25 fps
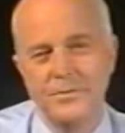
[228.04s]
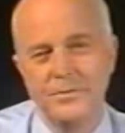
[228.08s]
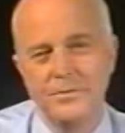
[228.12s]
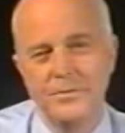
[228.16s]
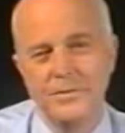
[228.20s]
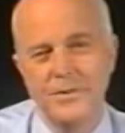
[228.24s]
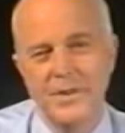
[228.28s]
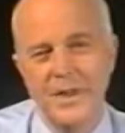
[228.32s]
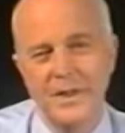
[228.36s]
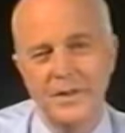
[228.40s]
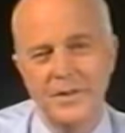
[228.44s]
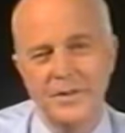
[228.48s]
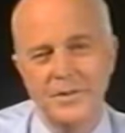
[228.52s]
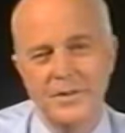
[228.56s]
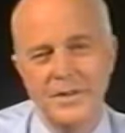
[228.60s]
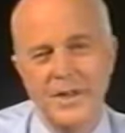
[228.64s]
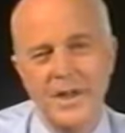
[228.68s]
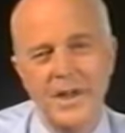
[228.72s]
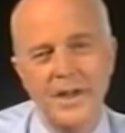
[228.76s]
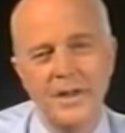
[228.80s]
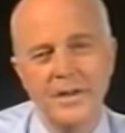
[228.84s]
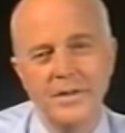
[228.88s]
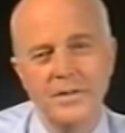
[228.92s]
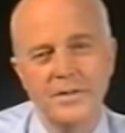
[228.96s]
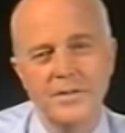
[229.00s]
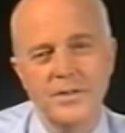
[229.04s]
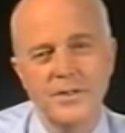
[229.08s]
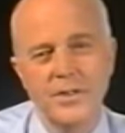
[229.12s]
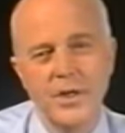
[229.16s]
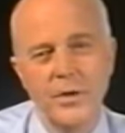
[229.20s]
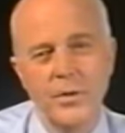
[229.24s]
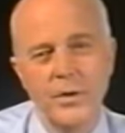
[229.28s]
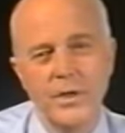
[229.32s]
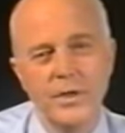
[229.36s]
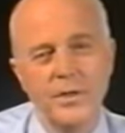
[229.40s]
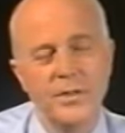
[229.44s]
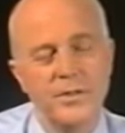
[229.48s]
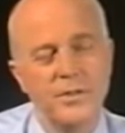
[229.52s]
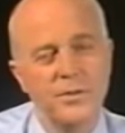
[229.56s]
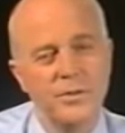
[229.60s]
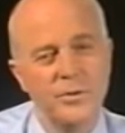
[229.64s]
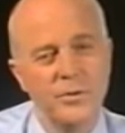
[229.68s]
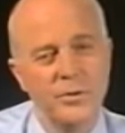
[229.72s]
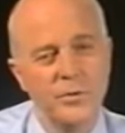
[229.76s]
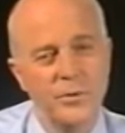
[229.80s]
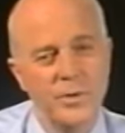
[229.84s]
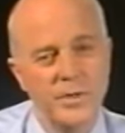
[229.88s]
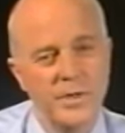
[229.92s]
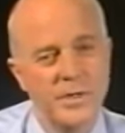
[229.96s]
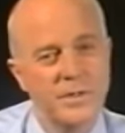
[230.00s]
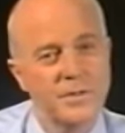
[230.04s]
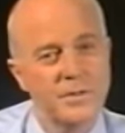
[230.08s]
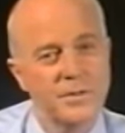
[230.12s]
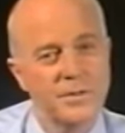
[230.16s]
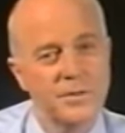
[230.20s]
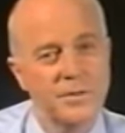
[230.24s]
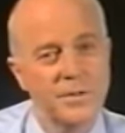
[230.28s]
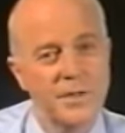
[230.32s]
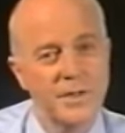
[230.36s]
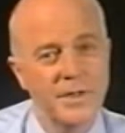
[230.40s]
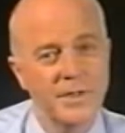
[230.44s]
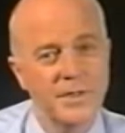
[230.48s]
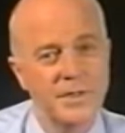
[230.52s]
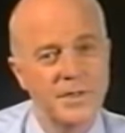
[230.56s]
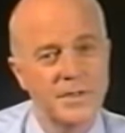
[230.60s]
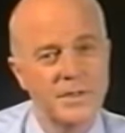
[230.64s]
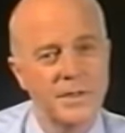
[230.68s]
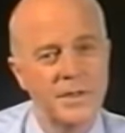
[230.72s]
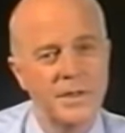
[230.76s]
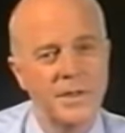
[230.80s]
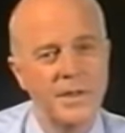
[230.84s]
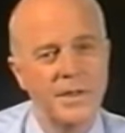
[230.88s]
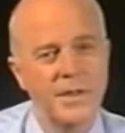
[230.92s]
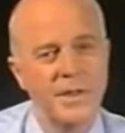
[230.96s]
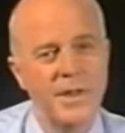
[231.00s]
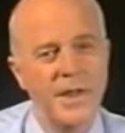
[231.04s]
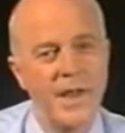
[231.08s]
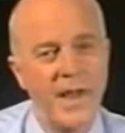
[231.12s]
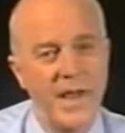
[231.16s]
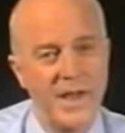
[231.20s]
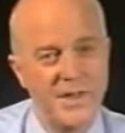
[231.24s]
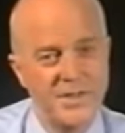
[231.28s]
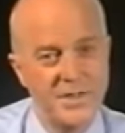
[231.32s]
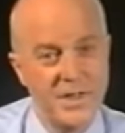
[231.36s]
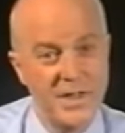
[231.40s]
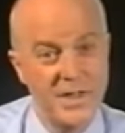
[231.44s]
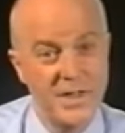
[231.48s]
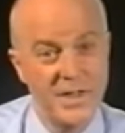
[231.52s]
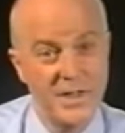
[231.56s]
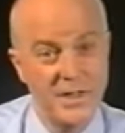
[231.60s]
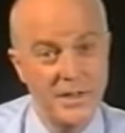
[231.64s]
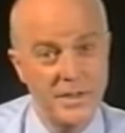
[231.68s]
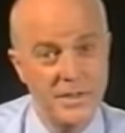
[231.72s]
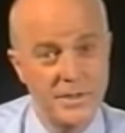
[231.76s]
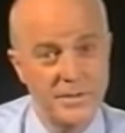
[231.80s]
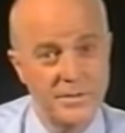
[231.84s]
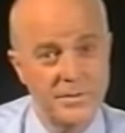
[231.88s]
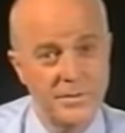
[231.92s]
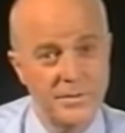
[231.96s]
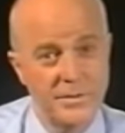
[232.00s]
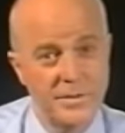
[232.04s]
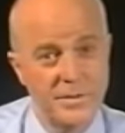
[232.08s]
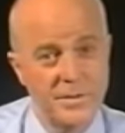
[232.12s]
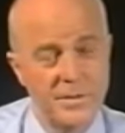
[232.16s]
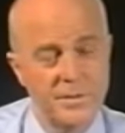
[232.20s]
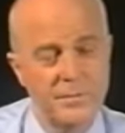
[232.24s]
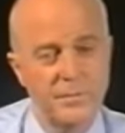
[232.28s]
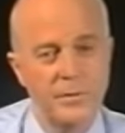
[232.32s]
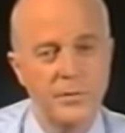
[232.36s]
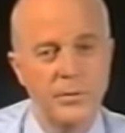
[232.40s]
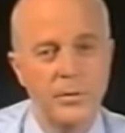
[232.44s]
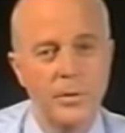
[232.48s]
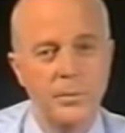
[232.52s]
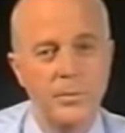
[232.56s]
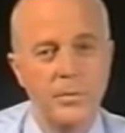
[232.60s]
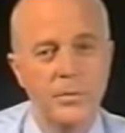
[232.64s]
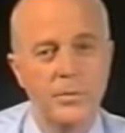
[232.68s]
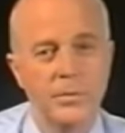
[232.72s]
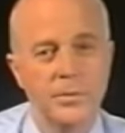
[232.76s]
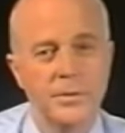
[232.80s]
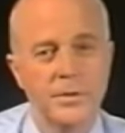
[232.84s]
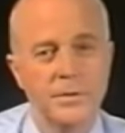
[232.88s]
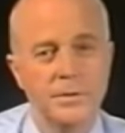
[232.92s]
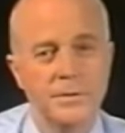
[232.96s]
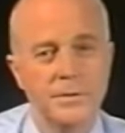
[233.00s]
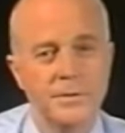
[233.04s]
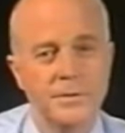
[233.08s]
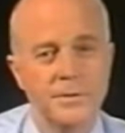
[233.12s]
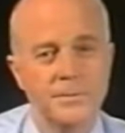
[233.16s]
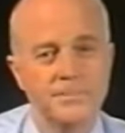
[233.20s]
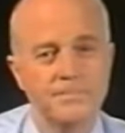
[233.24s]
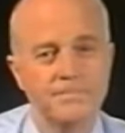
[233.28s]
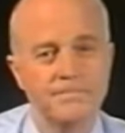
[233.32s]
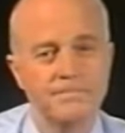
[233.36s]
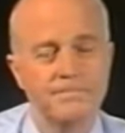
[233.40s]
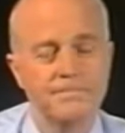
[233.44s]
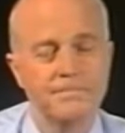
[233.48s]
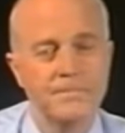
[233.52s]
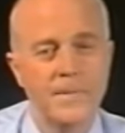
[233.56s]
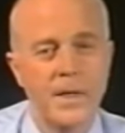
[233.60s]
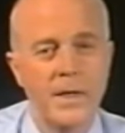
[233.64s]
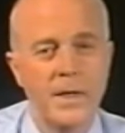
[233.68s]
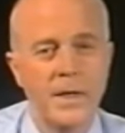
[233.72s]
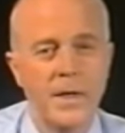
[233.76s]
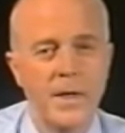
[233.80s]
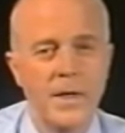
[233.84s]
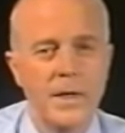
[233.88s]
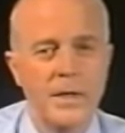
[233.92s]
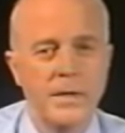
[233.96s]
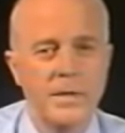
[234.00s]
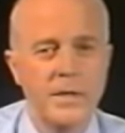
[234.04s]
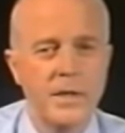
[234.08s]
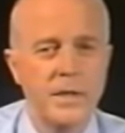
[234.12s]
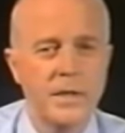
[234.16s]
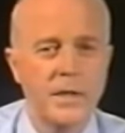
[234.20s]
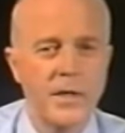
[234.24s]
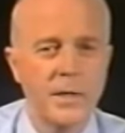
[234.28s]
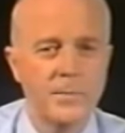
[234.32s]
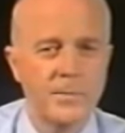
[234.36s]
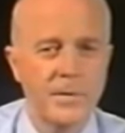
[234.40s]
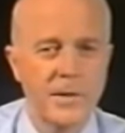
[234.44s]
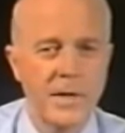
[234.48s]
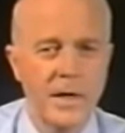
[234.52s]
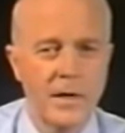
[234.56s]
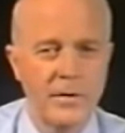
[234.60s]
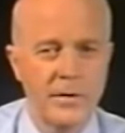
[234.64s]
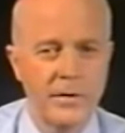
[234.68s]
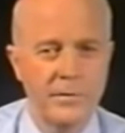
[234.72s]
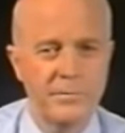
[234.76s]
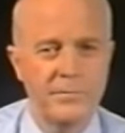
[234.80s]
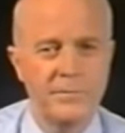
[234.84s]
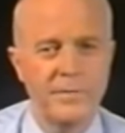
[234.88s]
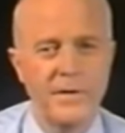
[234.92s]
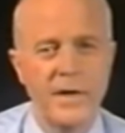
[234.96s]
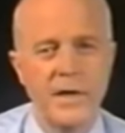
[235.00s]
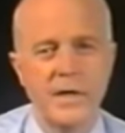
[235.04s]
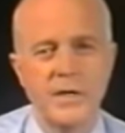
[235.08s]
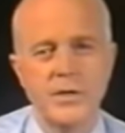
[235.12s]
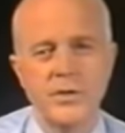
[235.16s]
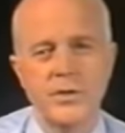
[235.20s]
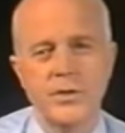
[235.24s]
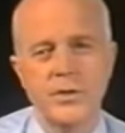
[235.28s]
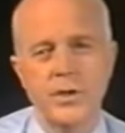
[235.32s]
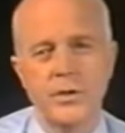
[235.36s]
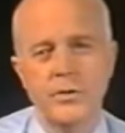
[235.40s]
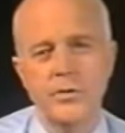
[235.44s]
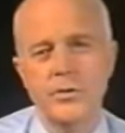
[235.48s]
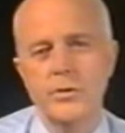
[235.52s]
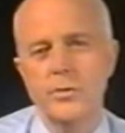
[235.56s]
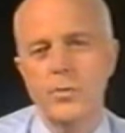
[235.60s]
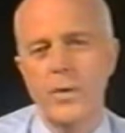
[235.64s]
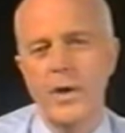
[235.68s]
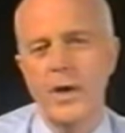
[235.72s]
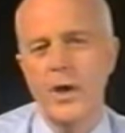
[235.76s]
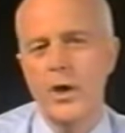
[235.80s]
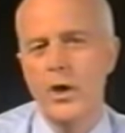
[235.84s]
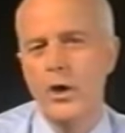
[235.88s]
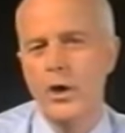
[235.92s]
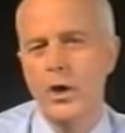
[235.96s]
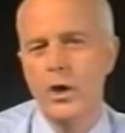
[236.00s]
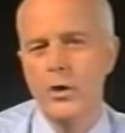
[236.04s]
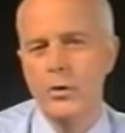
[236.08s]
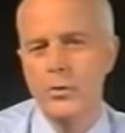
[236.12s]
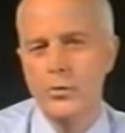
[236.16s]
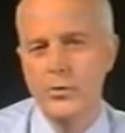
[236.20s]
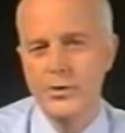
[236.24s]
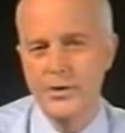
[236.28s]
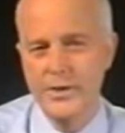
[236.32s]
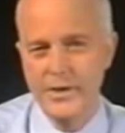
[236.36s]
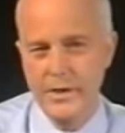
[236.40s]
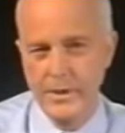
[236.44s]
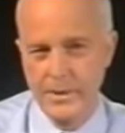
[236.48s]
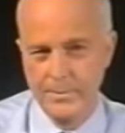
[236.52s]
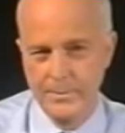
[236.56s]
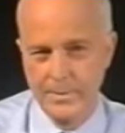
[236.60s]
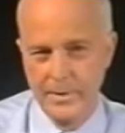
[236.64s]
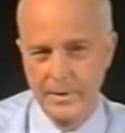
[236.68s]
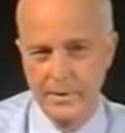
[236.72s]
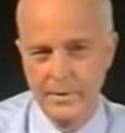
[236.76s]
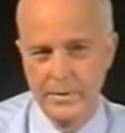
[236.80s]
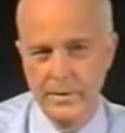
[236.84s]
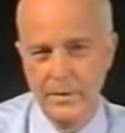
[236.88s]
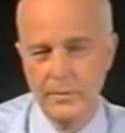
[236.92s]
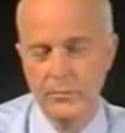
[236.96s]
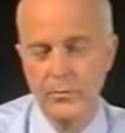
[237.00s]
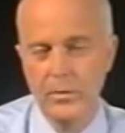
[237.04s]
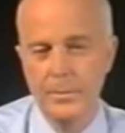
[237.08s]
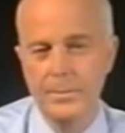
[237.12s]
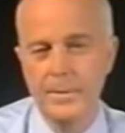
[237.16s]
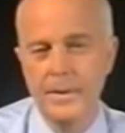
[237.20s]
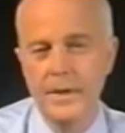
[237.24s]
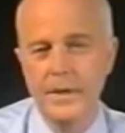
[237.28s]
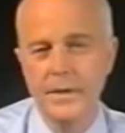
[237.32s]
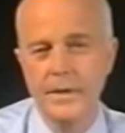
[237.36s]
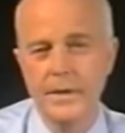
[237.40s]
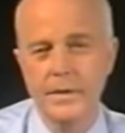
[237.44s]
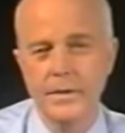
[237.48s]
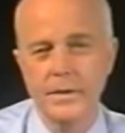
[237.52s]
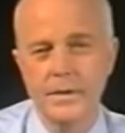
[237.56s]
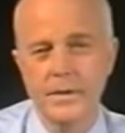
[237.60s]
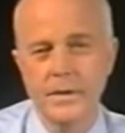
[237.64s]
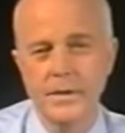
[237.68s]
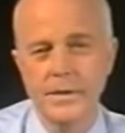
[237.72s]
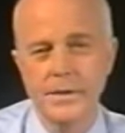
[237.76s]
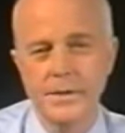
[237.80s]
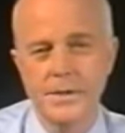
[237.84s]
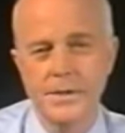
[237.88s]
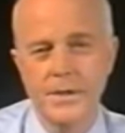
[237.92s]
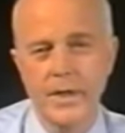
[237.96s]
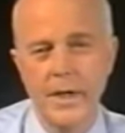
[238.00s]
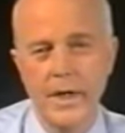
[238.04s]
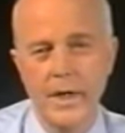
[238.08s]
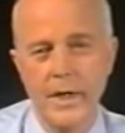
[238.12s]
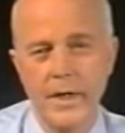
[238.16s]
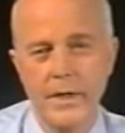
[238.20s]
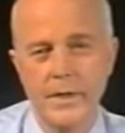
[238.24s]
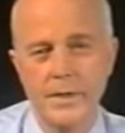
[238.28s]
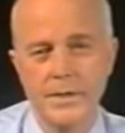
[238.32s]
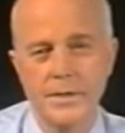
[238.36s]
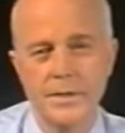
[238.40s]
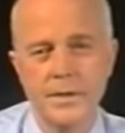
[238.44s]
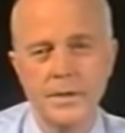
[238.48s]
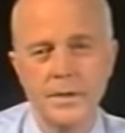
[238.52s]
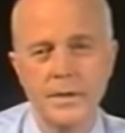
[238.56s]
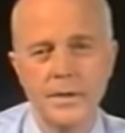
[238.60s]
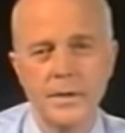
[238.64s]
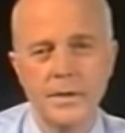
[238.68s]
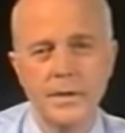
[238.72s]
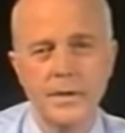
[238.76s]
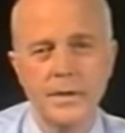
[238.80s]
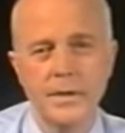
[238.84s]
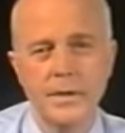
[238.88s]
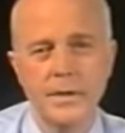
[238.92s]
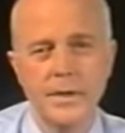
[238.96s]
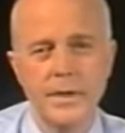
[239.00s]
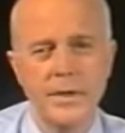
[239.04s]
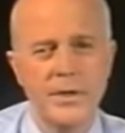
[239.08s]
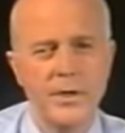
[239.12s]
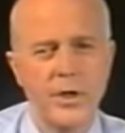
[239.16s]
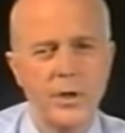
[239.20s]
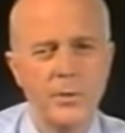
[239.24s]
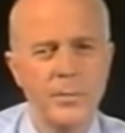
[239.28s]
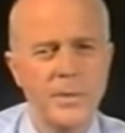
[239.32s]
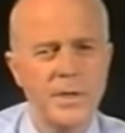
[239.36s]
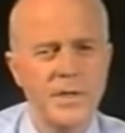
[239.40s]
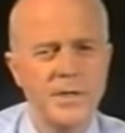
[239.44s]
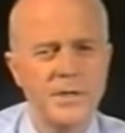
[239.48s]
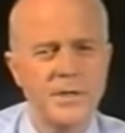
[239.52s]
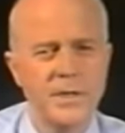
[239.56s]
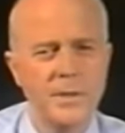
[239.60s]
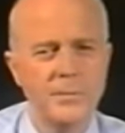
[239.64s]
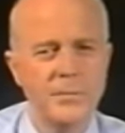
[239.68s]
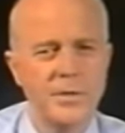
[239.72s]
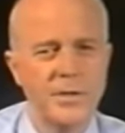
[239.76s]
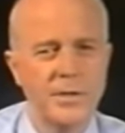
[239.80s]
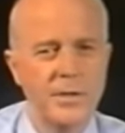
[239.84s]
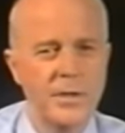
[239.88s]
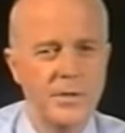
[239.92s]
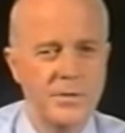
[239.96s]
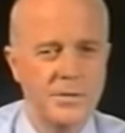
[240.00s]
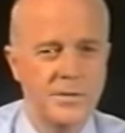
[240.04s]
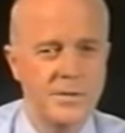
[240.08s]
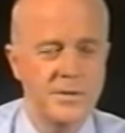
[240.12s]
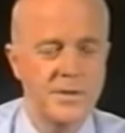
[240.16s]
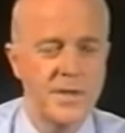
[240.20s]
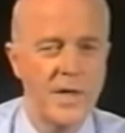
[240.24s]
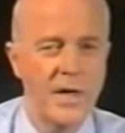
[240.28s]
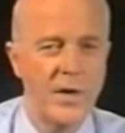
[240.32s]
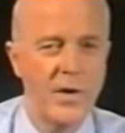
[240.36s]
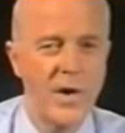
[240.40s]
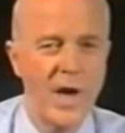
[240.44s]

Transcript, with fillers: Channel 10, so in tune with its audience, has illiterates for reporters. The in-depth current affairs shows went no deeper than repeating the clichés, and nobody seemed to notice how